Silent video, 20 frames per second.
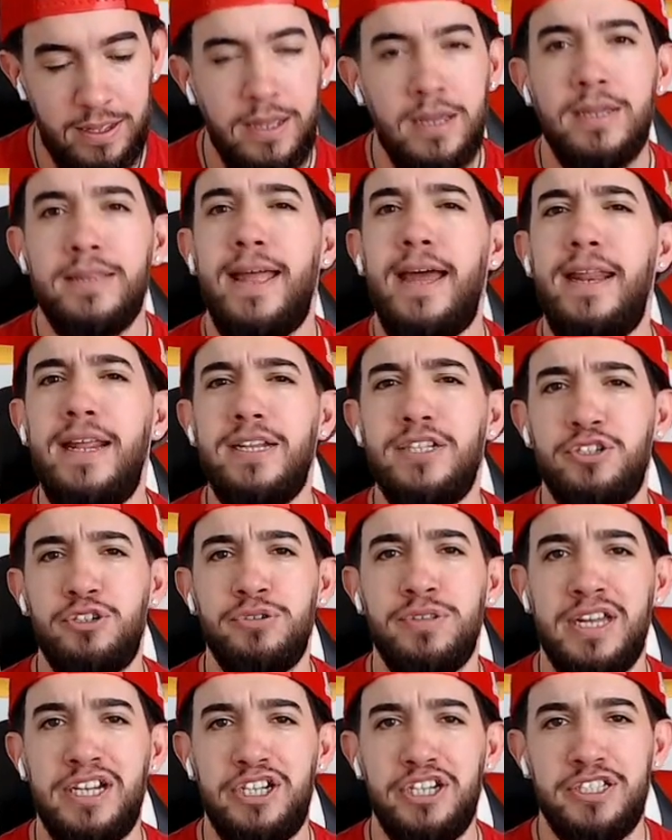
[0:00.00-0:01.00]
That is true.
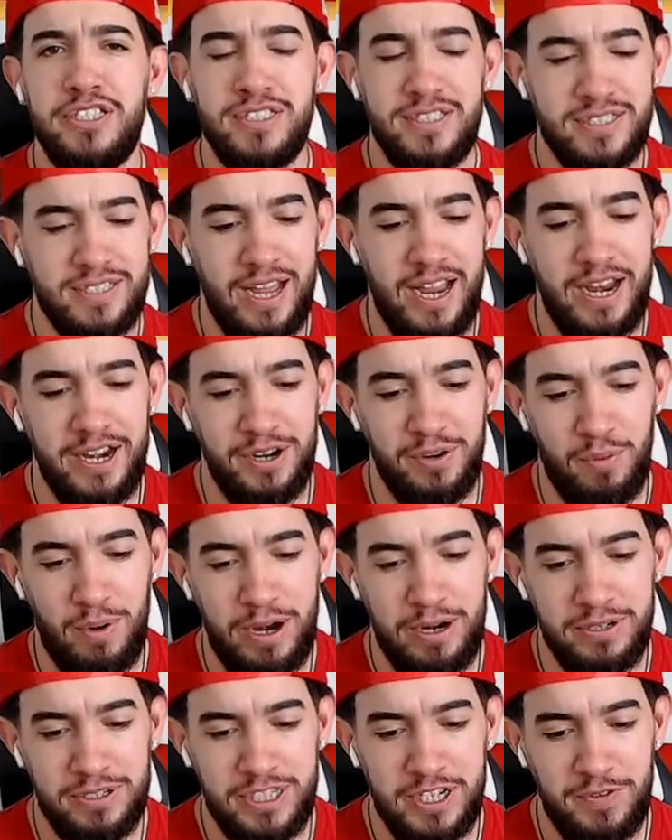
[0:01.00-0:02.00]
They just signed a wide
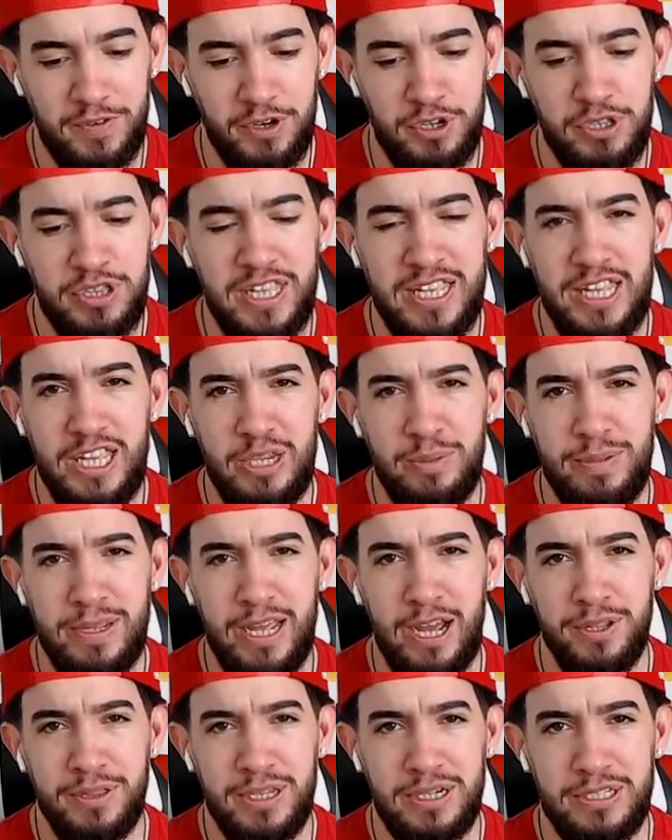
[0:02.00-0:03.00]
receiver. You think he'd be
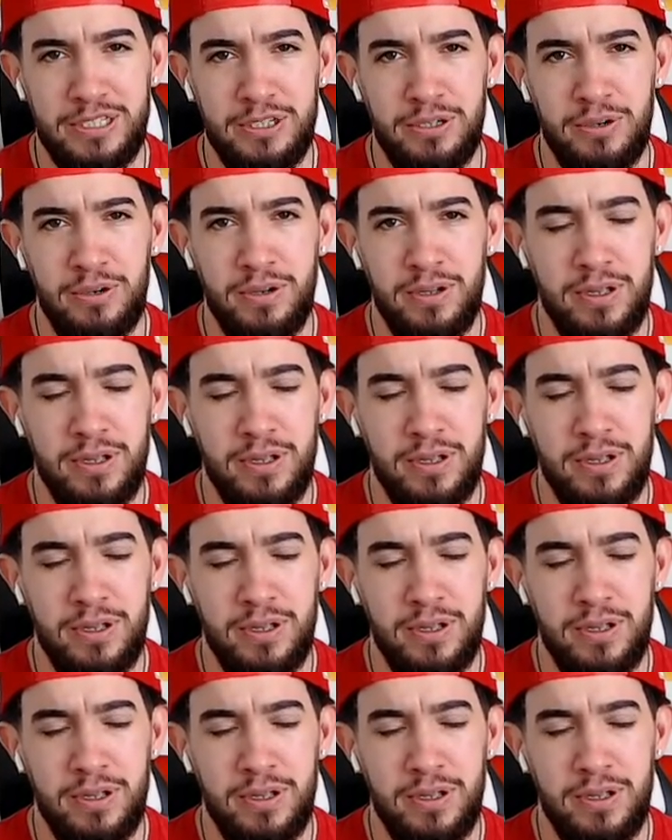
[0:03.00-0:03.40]
out there too.